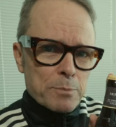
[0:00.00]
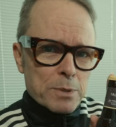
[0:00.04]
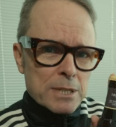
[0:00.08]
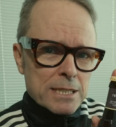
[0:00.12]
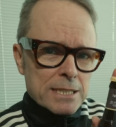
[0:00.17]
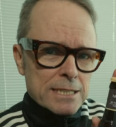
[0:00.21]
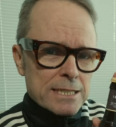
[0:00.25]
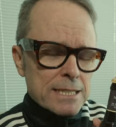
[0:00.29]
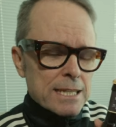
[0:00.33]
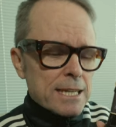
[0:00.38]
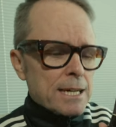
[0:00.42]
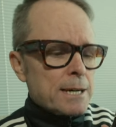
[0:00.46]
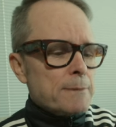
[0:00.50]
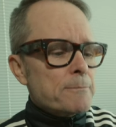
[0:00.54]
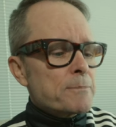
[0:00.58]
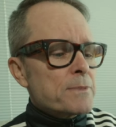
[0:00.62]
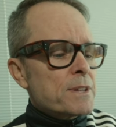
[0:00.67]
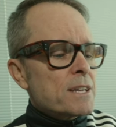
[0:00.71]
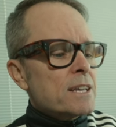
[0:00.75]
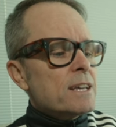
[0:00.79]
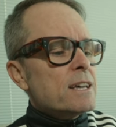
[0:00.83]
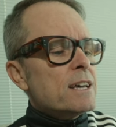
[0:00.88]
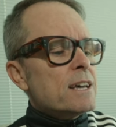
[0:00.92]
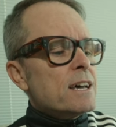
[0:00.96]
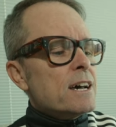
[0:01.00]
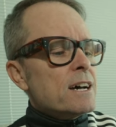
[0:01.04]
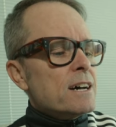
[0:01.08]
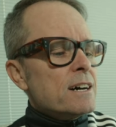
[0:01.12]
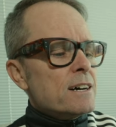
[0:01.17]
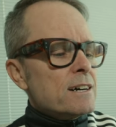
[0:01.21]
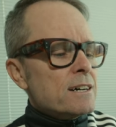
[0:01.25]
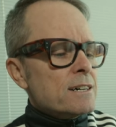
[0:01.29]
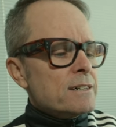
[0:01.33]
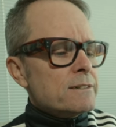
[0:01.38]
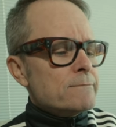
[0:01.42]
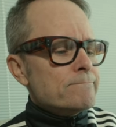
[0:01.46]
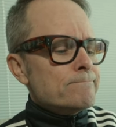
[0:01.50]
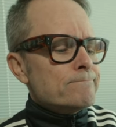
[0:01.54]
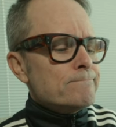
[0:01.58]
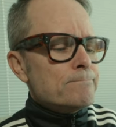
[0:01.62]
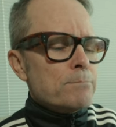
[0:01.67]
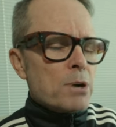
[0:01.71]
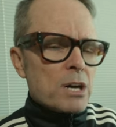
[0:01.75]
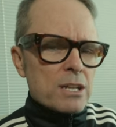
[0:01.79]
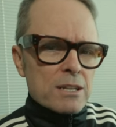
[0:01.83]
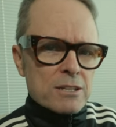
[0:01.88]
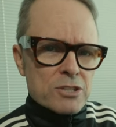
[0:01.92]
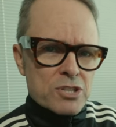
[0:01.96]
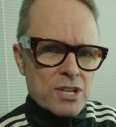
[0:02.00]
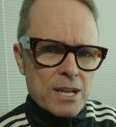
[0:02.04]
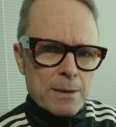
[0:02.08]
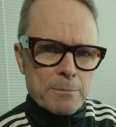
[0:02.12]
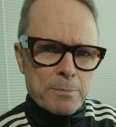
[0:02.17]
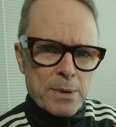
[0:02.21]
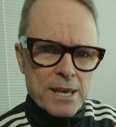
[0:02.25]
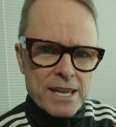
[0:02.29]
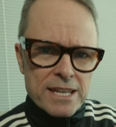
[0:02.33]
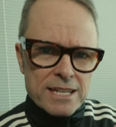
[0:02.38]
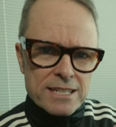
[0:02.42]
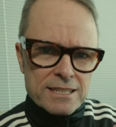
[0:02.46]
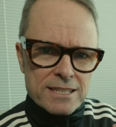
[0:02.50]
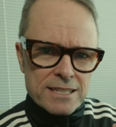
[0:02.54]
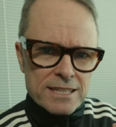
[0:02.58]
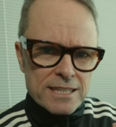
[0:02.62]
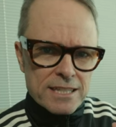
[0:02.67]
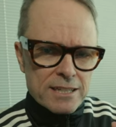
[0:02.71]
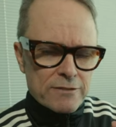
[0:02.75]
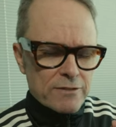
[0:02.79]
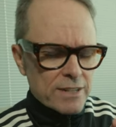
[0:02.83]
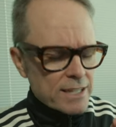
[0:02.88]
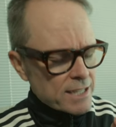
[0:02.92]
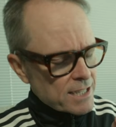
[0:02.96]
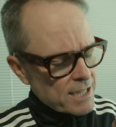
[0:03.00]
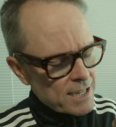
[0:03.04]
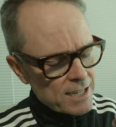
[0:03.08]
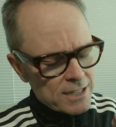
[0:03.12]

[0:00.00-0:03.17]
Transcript: but bottle of champagne into the evening,